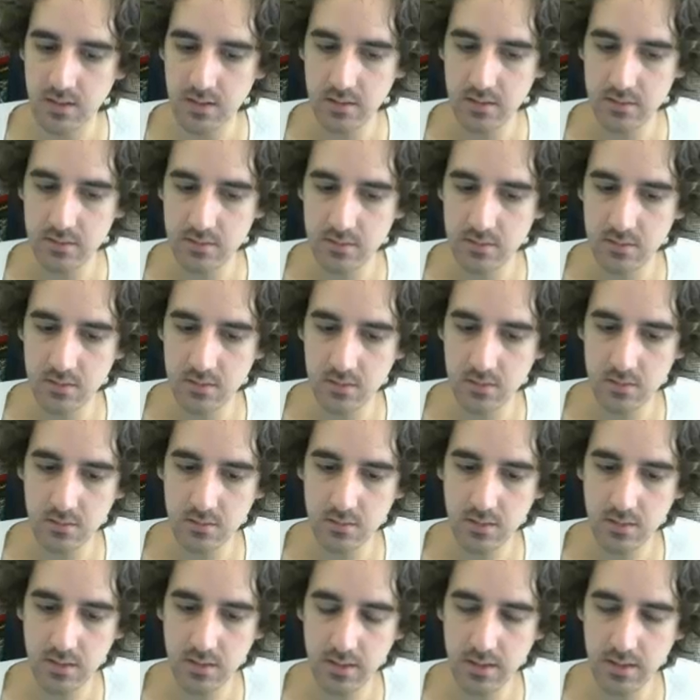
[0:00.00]
is
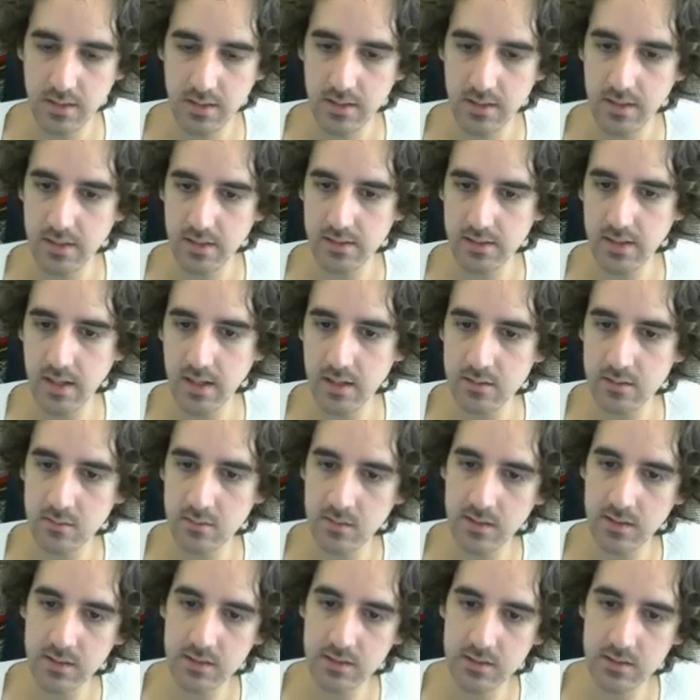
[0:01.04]
go and
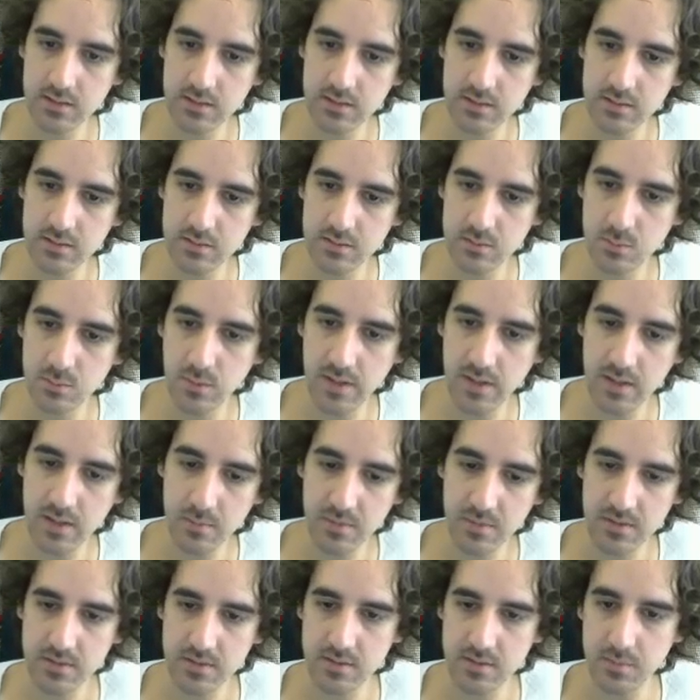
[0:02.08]
isolate these two
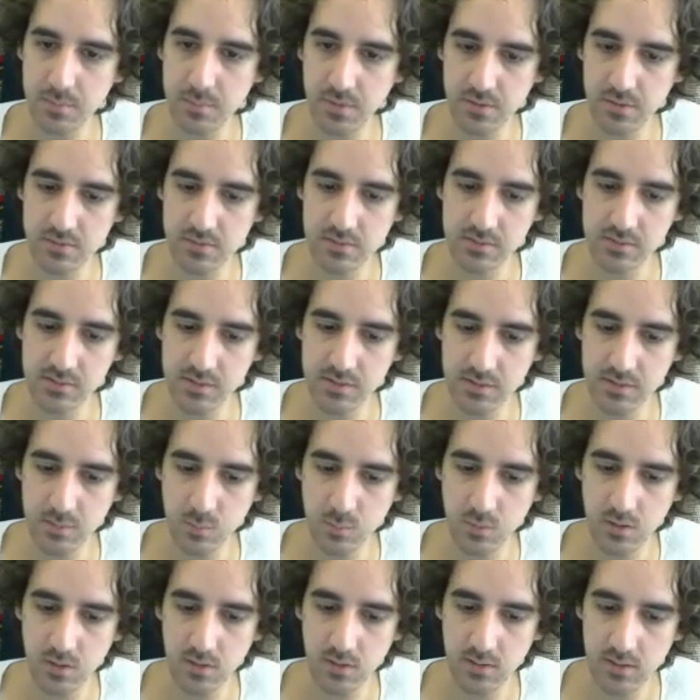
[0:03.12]
elements, the posters and the
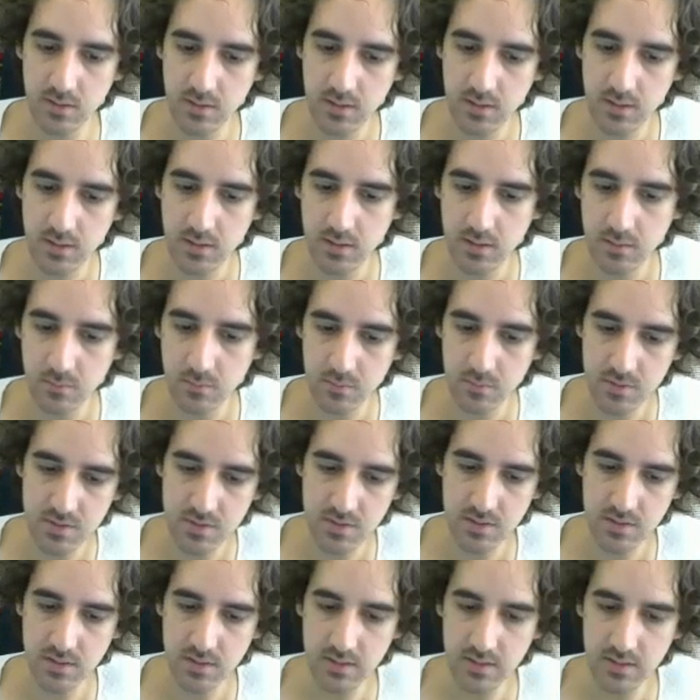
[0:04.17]
wall,
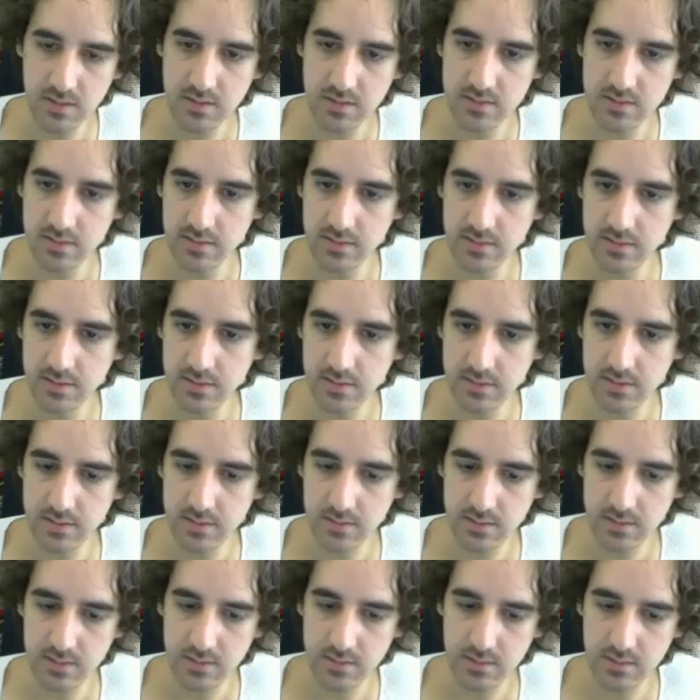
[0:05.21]
which we
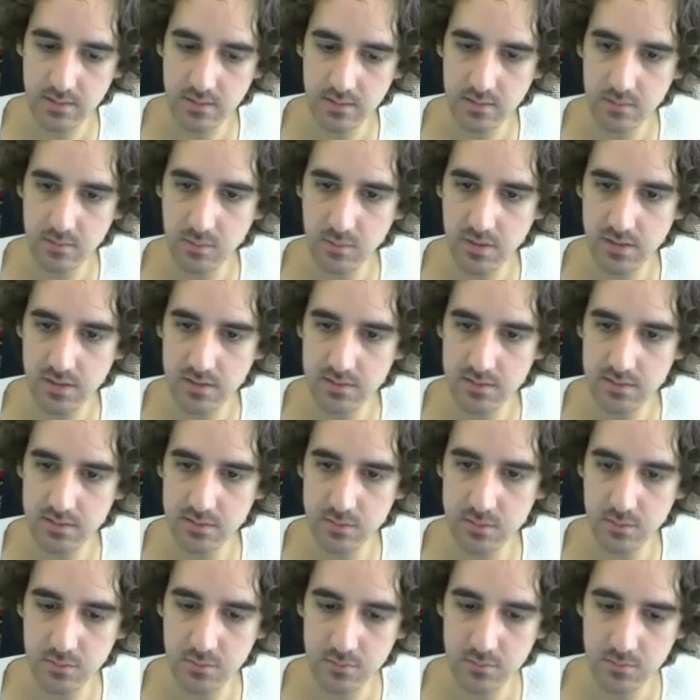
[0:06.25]
can easily
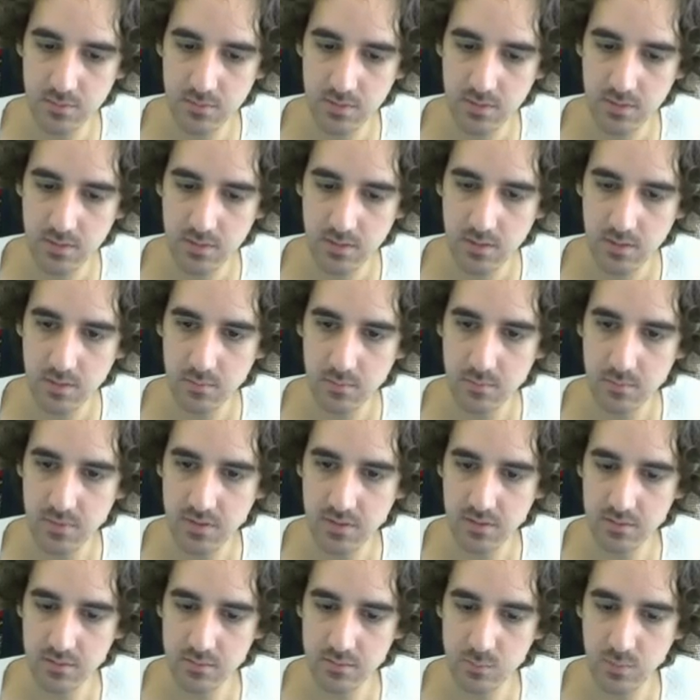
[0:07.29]
do
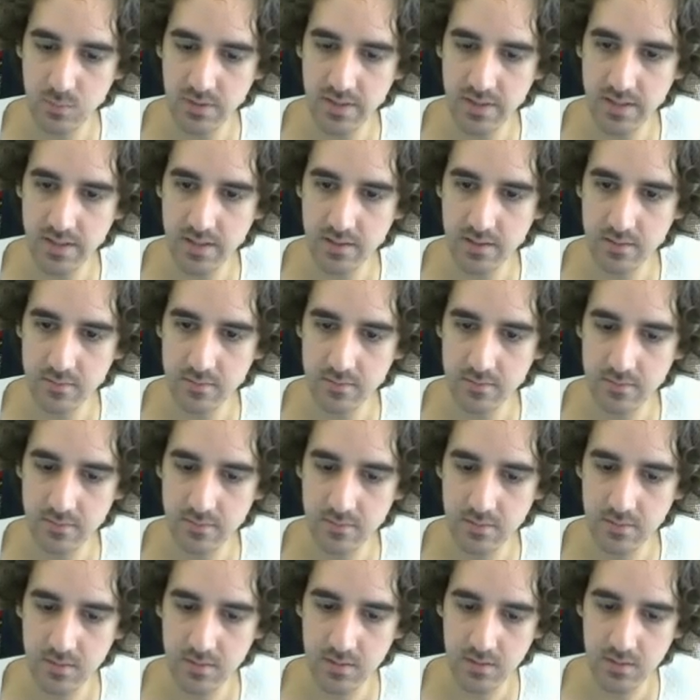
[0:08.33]
because we have
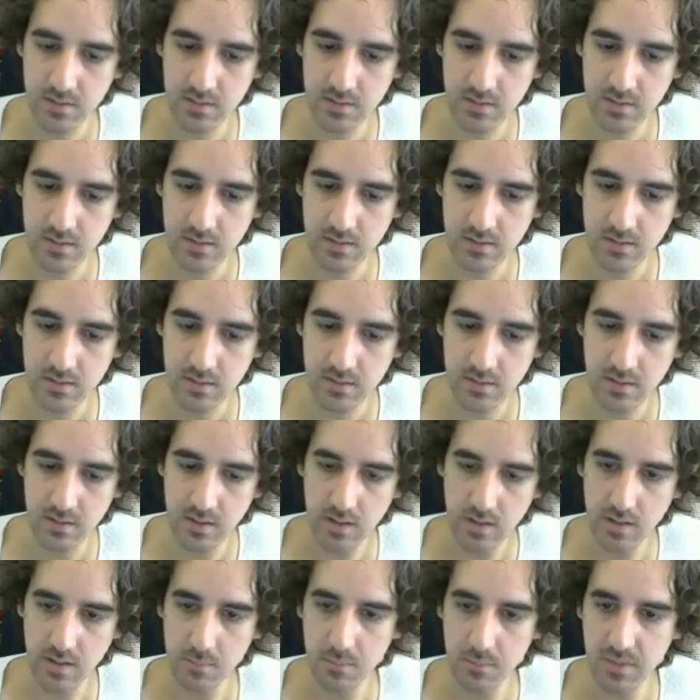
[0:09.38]

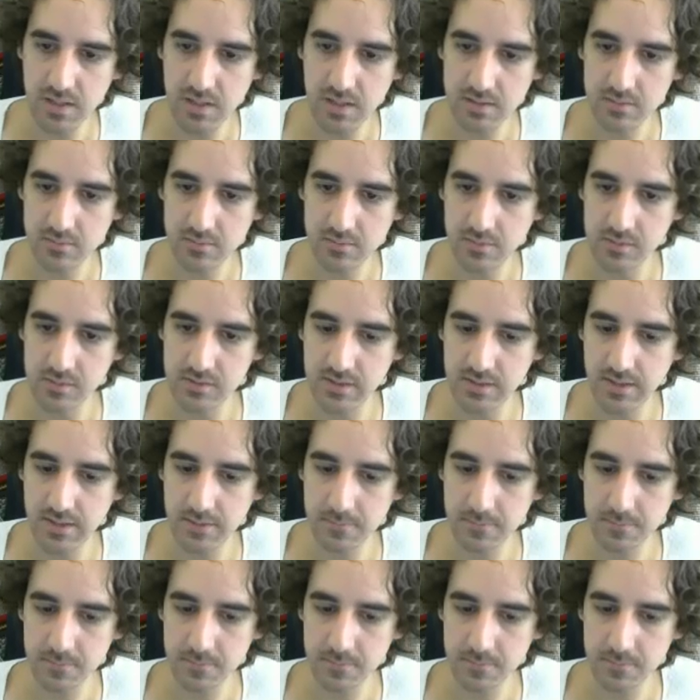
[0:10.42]
a matte for that.